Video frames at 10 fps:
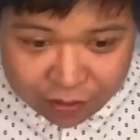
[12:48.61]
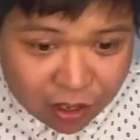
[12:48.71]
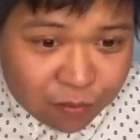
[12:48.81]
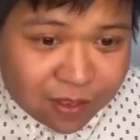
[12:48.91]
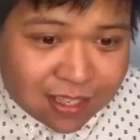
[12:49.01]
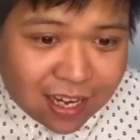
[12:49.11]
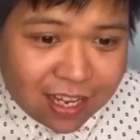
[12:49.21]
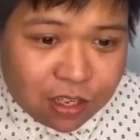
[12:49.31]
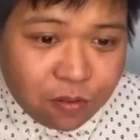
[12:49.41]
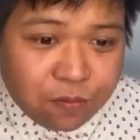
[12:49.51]
and obviously
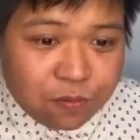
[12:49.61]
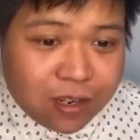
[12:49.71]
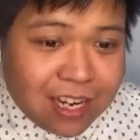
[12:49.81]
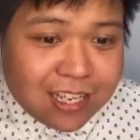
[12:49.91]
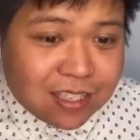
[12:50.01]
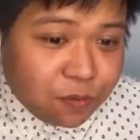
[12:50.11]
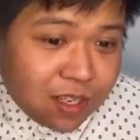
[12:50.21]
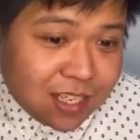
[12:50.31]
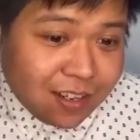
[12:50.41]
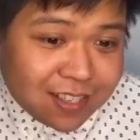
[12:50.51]
you've released a
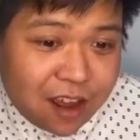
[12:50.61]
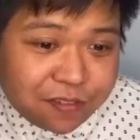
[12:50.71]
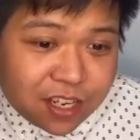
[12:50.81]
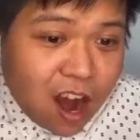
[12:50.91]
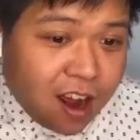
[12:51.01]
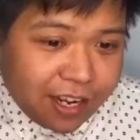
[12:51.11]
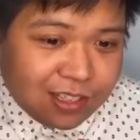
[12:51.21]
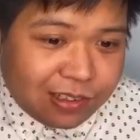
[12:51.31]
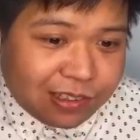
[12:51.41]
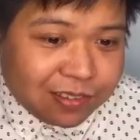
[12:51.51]
few singles after
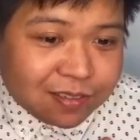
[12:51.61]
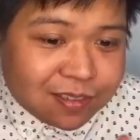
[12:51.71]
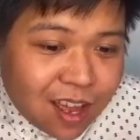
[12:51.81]
Idol.